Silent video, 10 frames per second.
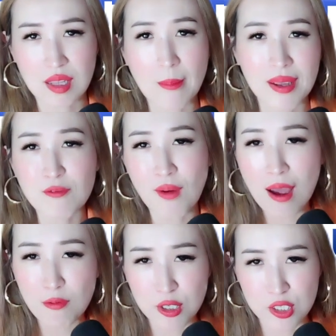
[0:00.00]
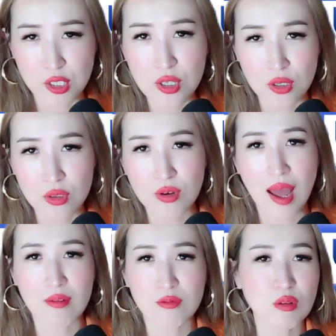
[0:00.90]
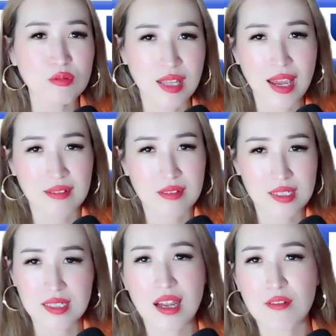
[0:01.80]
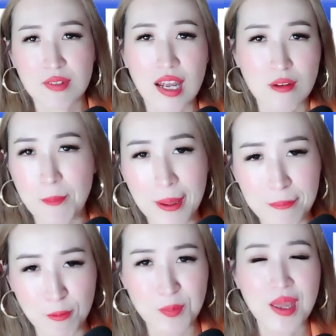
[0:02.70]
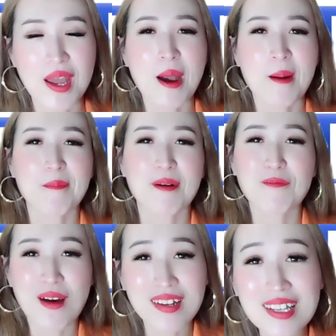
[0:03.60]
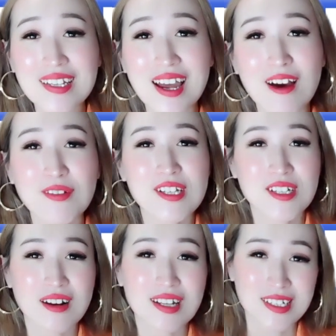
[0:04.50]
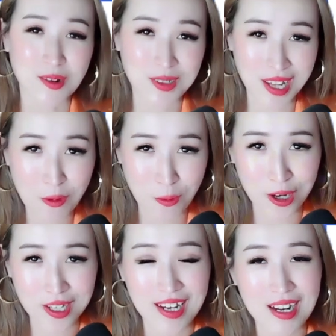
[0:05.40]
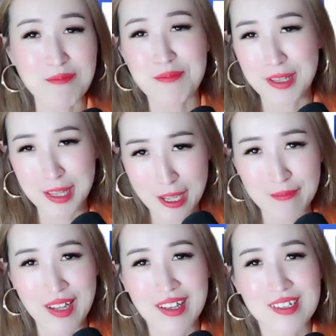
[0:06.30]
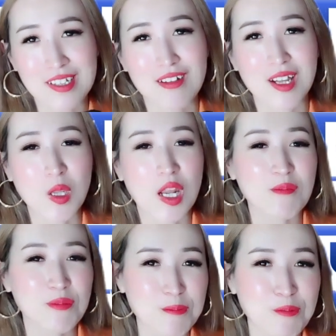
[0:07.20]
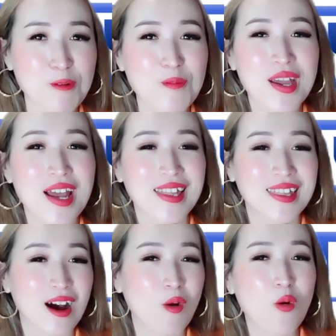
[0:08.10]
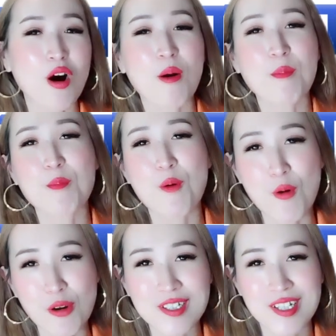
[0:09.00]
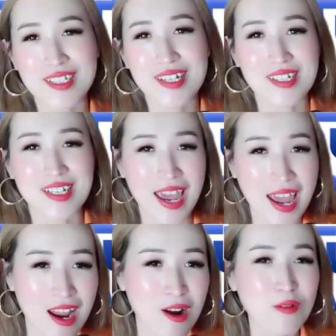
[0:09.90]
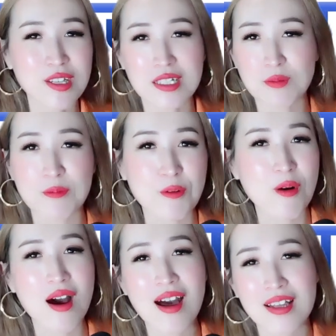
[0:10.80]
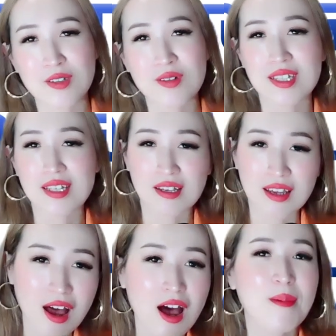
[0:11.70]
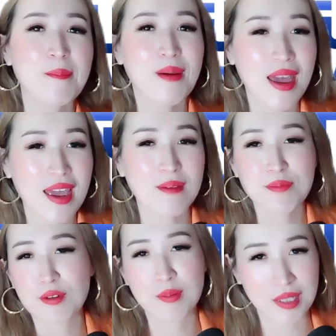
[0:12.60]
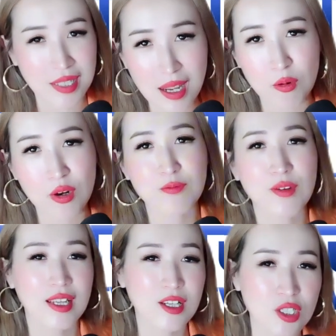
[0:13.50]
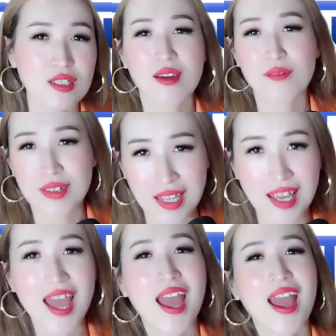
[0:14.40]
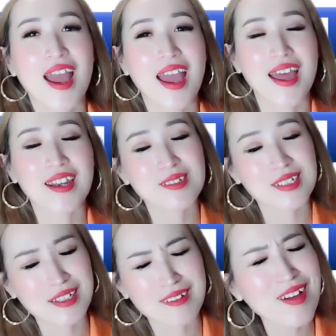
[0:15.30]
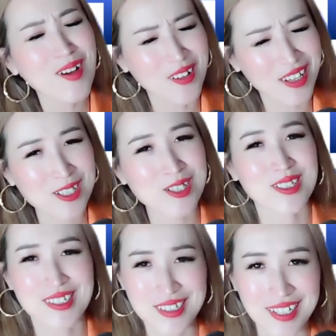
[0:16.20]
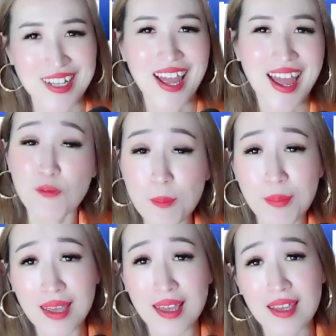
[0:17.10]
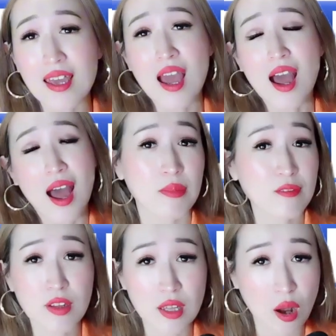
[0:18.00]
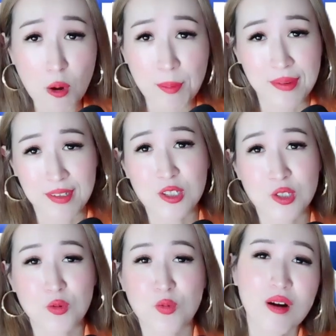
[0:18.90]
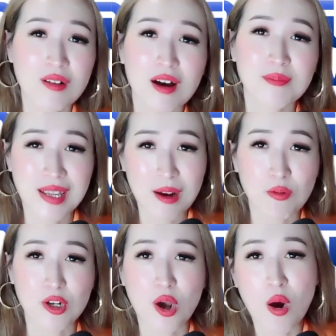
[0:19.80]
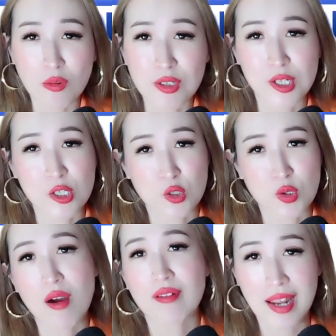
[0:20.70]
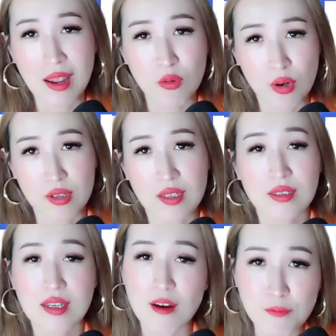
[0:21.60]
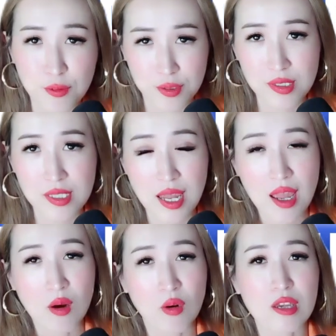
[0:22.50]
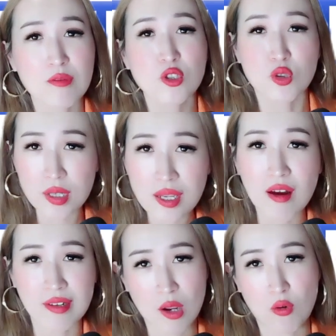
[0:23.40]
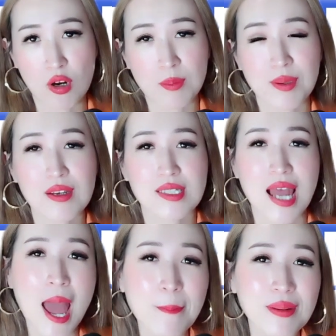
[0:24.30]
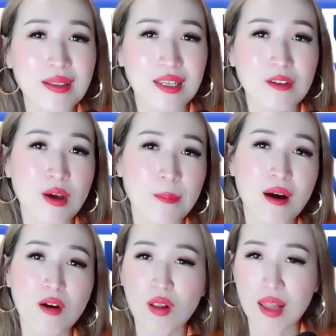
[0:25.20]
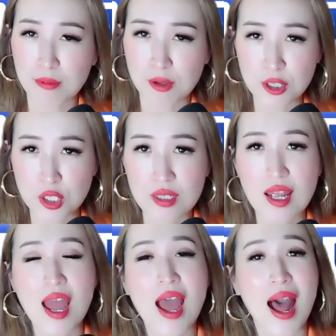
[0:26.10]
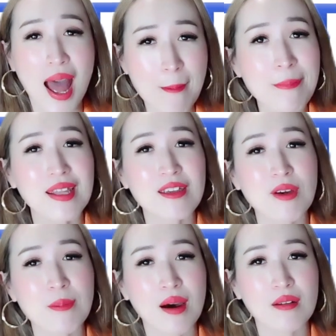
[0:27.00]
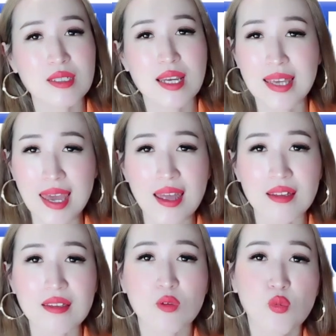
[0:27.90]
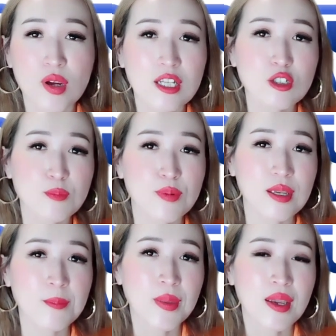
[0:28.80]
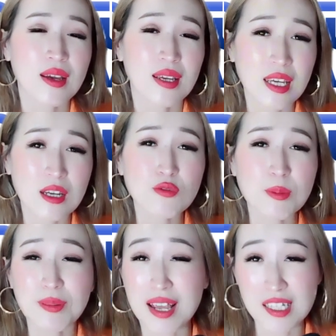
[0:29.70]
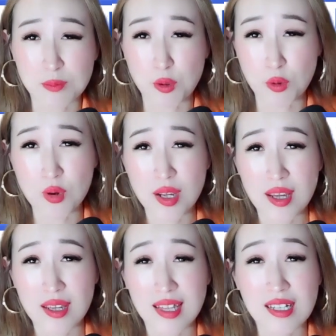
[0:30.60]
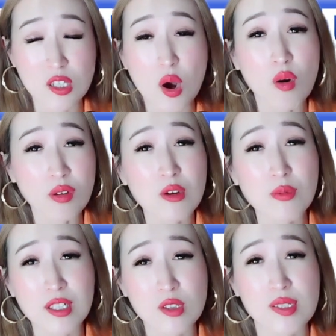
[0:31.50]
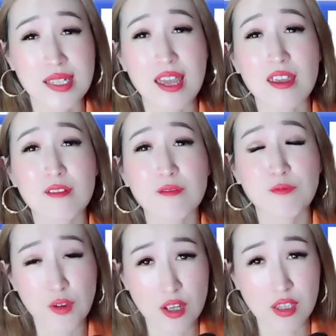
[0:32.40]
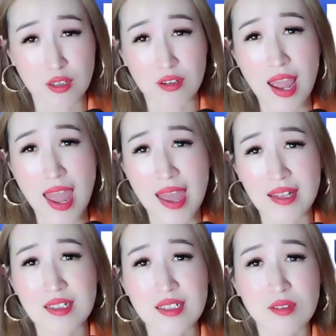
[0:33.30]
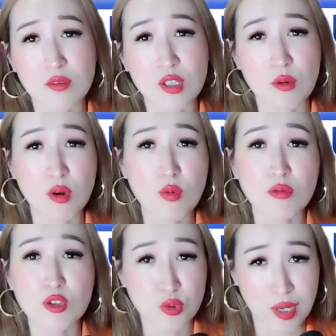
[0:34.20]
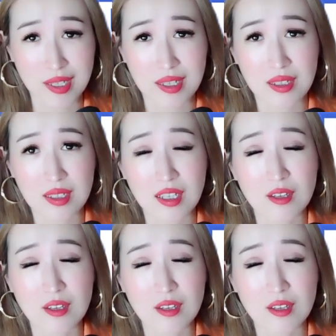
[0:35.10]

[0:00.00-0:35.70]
I mean, if I was you, I won't like this kind of people. But funny enough, he started his own network, and I believe that he's got a lot of people that are all on board. He doesn't care who these people are, as long as they can come and pay and build up the network foundation and everything. And I was like, oh, interesting. But for me, I'm even open to welcome network owners to our network conference or even join our network because I believe about collaboration. I believe about, again, we need to be irreplaceable. That's the only way to stay further and we won't shrink.